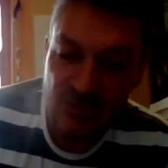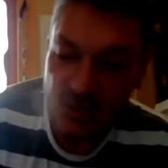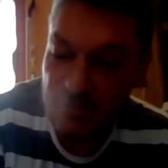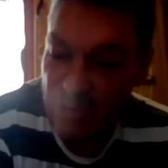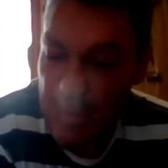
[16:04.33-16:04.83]
I
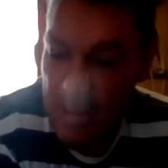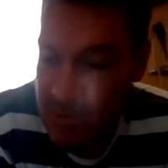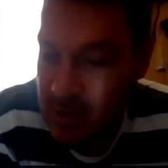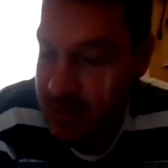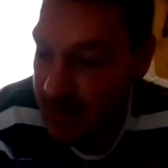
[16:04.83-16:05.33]
didn't remember
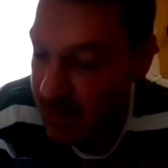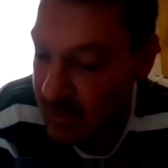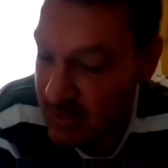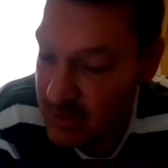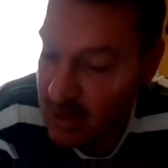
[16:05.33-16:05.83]
anything
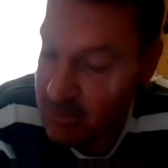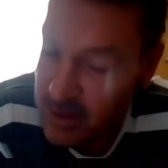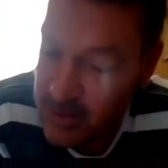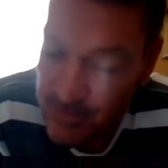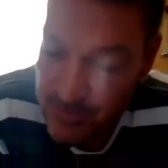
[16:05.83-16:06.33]
else.
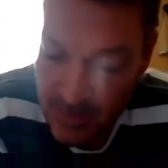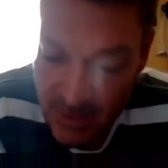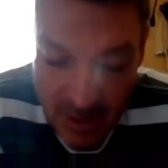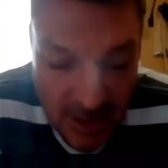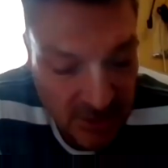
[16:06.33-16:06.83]
So
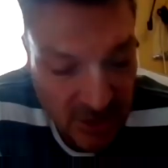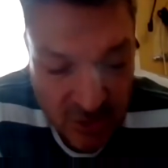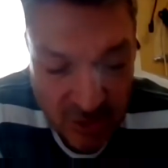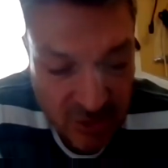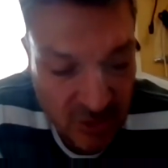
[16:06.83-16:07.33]
yeah, it's a
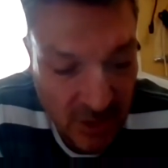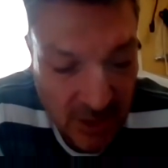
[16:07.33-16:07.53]
true story.